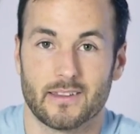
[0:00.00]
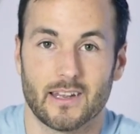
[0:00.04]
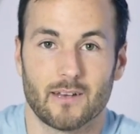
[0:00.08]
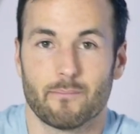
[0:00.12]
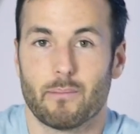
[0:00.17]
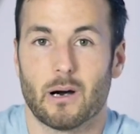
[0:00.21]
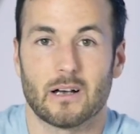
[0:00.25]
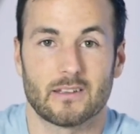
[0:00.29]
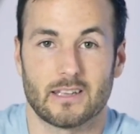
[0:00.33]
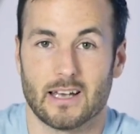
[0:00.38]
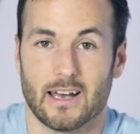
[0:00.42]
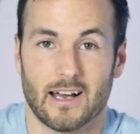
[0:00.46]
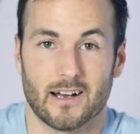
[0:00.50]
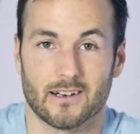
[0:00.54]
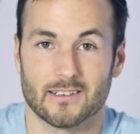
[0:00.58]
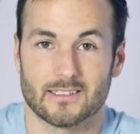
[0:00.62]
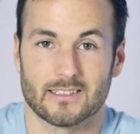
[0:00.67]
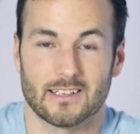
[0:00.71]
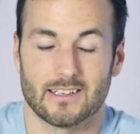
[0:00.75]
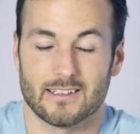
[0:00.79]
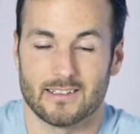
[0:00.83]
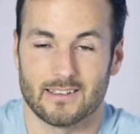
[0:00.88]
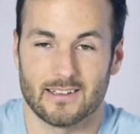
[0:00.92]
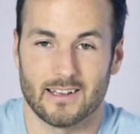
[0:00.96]
They bought the
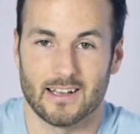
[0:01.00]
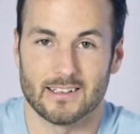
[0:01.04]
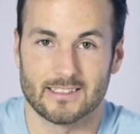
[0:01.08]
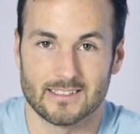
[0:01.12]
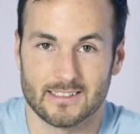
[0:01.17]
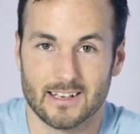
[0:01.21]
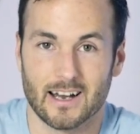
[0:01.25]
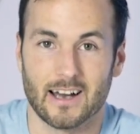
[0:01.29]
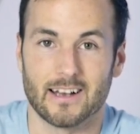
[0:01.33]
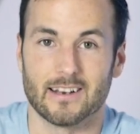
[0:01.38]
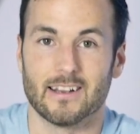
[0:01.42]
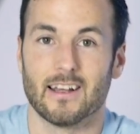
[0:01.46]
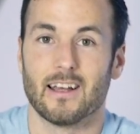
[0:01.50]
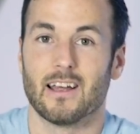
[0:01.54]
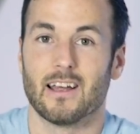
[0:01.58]
house. It's done.